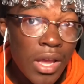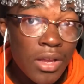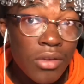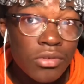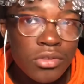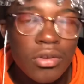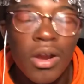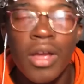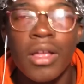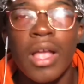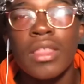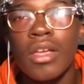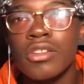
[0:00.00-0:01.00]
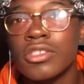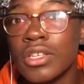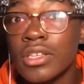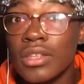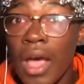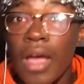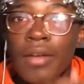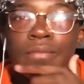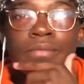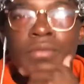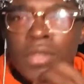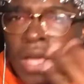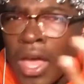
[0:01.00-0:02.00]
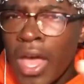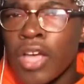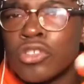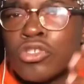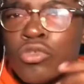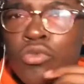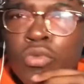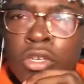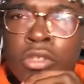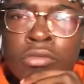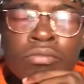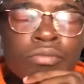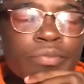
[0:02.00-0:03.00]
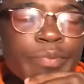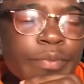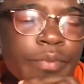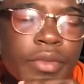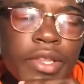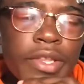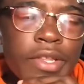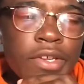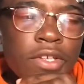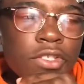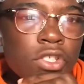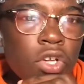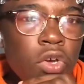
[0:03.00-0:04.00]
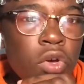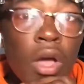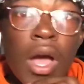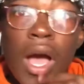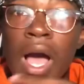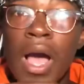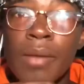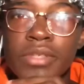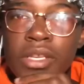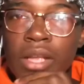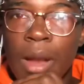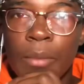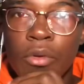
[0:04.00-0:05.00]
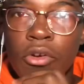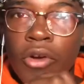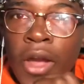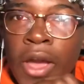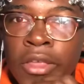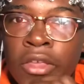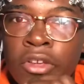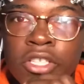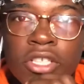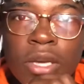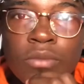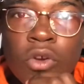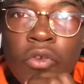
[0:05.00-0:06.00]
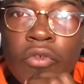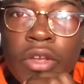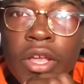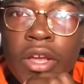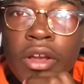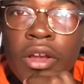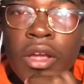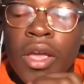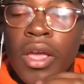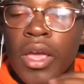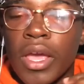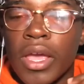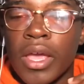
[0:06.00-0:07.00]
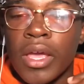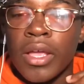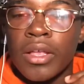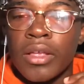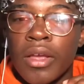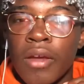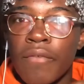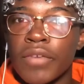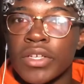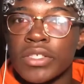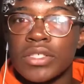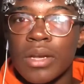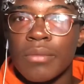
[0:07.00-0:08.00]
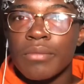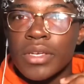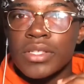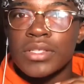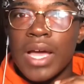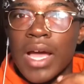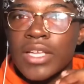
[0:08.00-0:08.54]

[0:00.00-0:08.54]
was crying. I thought I was gonna die. As you would. So I'm sitting, I'm crying. The nurse comes over there, and for some reason, I